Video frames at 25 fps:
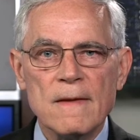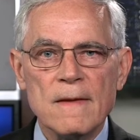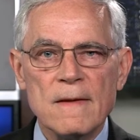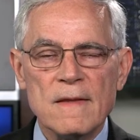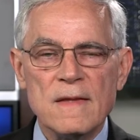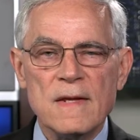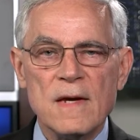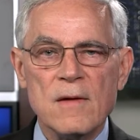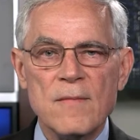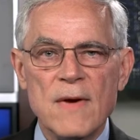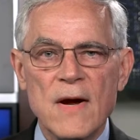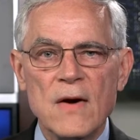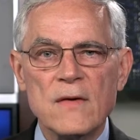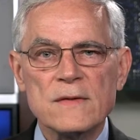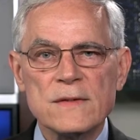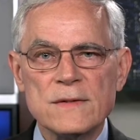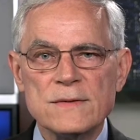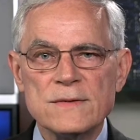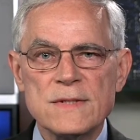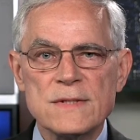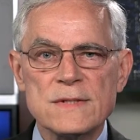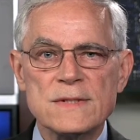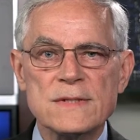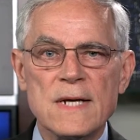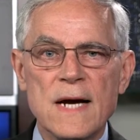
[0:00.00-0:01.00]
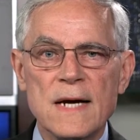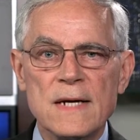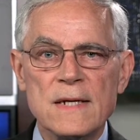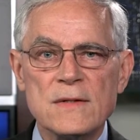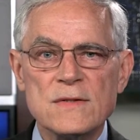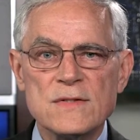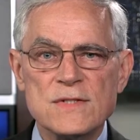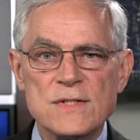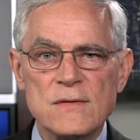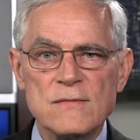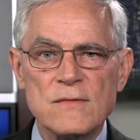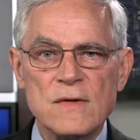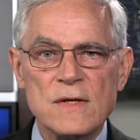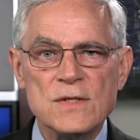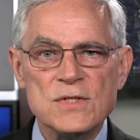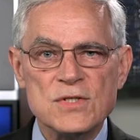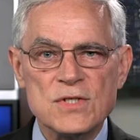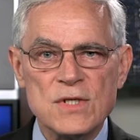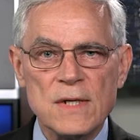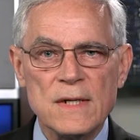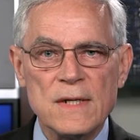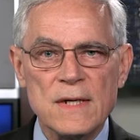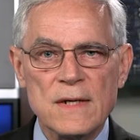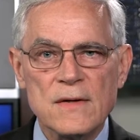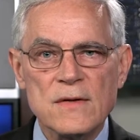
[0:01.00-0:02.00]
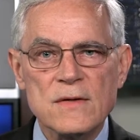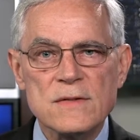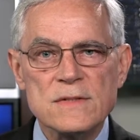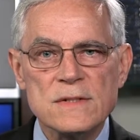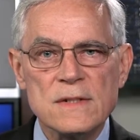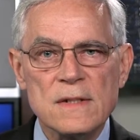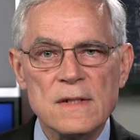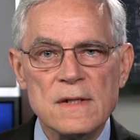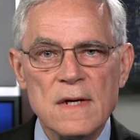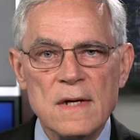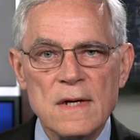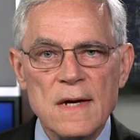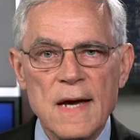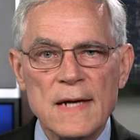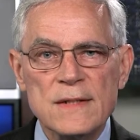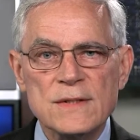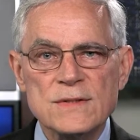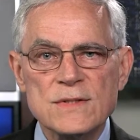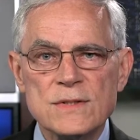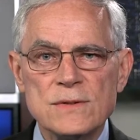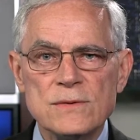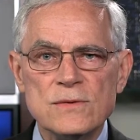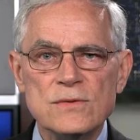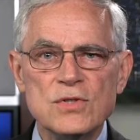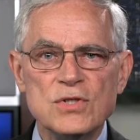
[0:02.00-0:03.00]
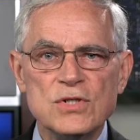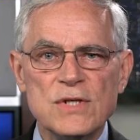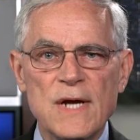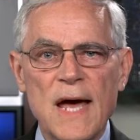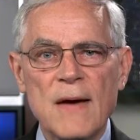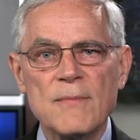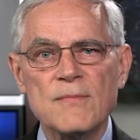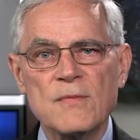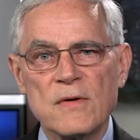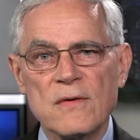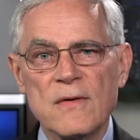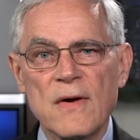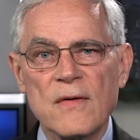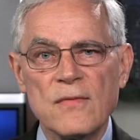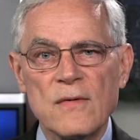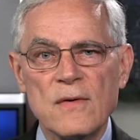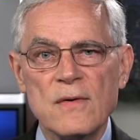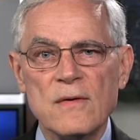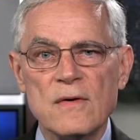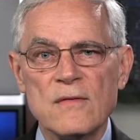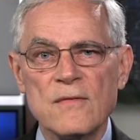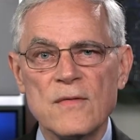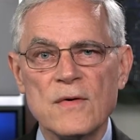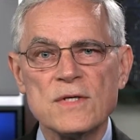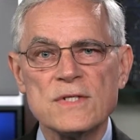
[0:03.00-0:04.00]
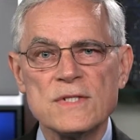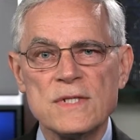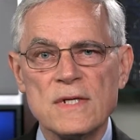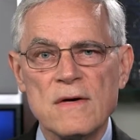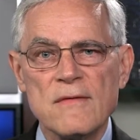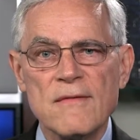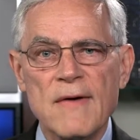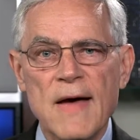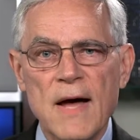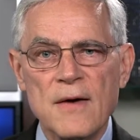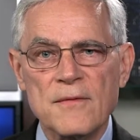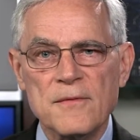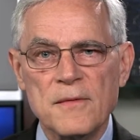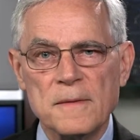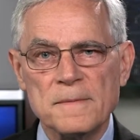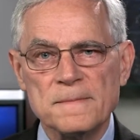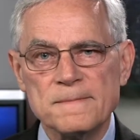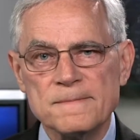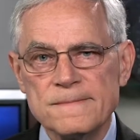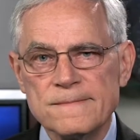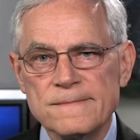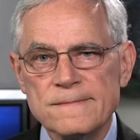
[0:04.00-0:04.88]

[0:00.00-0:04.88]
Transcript: The American Society of Civil Engineers had a student chapter at the University of Akron.